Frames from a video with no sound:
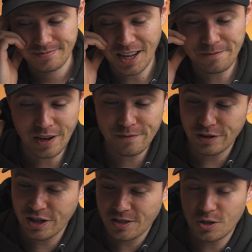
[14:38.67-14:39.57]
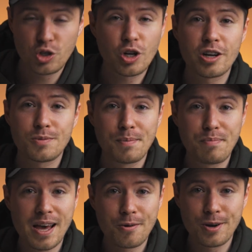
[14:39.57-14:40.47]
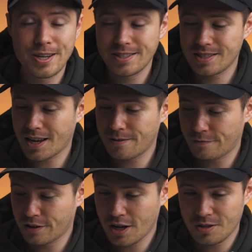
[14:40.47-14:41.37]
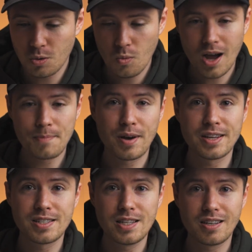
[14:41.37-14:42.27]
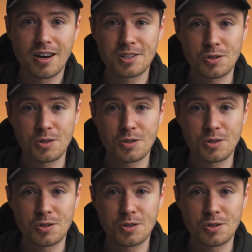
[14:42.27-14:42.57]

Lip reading: I forgot to charge my batteries, I forgot to wipe my SD card,